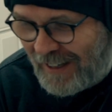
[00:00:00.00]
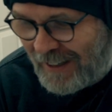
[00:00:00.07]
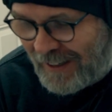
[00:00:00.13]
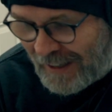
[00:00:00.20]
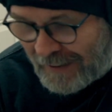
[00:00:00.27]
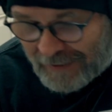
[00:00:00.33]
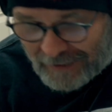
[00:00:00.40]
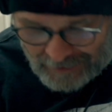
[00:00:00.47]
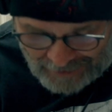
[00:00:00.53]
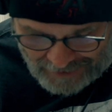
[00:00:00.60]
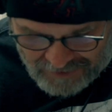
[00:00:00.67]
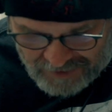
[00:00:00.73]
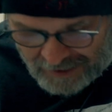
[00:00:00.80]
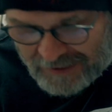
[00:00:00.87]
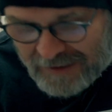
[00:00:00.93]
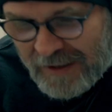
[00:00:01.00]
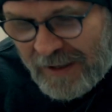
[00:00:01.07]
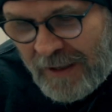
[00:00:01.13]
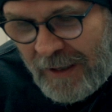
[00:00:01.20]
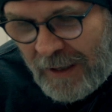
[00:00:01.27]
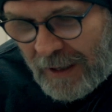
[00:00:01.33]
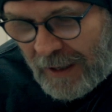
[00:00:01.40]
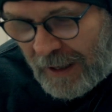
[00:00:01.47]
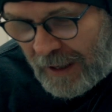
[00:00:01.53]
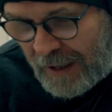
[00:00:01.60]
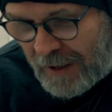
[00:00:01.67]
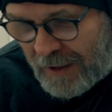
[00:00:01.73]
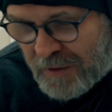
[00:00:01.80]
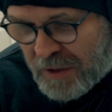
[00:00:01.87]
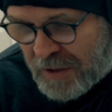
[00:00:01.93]
And the glass, yes.
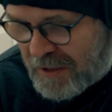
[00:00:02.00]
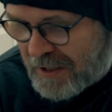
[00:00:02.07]
She's